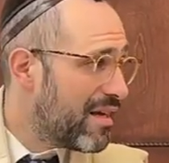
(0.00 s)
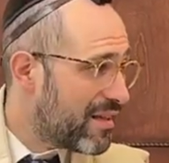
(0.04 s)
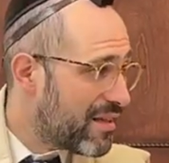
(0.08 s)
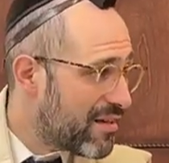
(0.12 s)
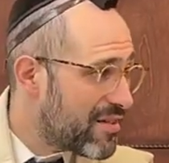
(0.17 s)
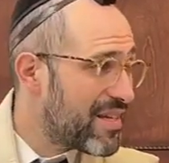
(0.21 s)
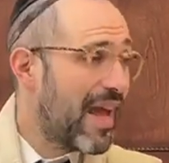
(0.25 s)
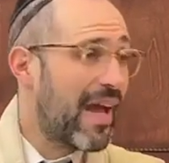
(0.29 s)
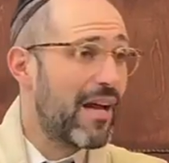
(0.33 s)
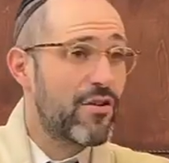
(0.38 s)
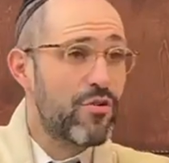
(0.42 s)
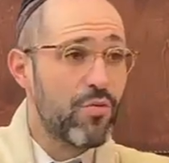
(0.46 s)

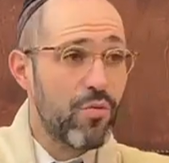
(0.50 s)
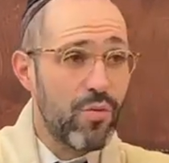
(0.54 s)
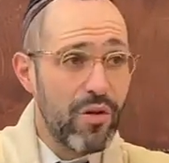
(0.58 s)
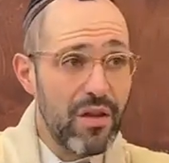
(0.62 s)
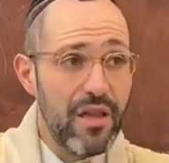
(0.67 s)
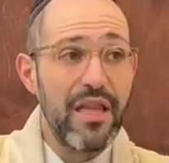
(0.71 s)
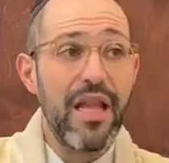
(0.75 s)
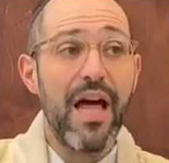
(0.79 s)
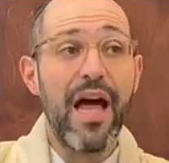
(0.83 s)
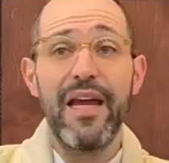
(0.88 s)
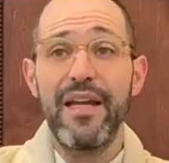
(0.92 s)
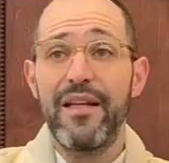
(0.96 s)
there's
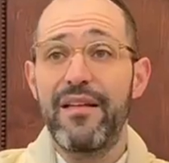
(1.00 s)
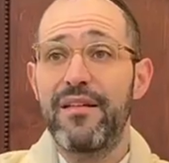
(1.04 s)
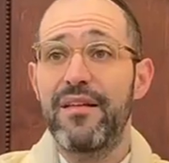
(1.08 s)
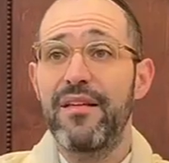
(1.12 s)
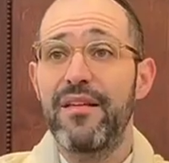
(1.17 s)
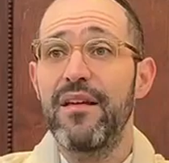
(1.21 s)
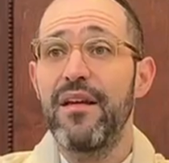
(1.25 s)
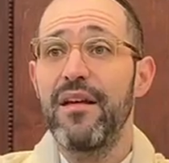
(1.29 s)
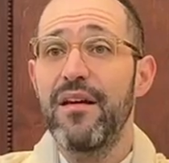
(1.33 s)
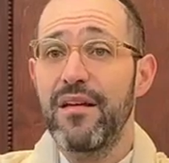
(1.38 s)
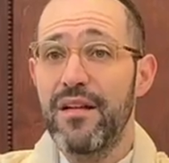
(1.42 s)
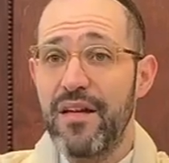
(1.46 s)
actual
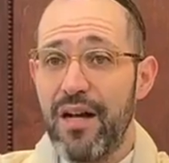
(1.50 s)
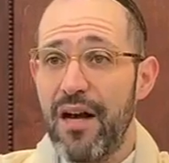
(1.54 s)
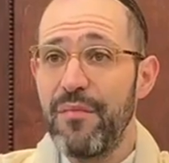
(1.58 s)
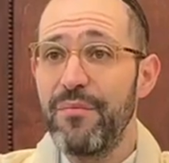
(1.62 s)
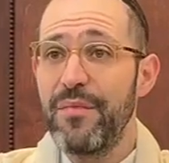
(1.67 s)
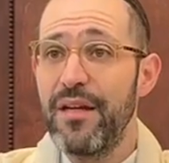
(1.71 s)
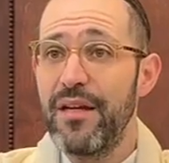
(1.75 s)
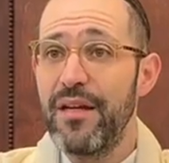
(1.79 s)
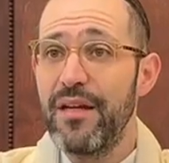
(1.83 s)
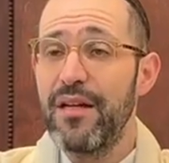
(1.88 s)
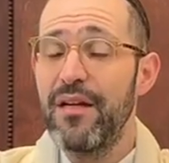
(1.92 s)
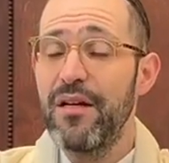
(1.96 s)
light
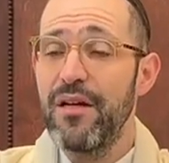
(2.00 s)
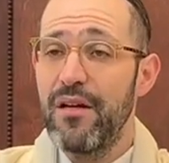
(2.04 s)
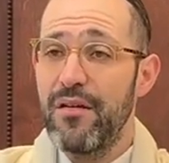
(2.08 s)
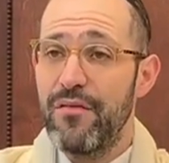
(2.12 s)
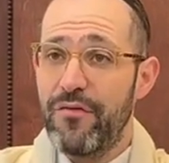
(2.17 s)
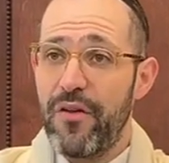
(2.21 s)
coming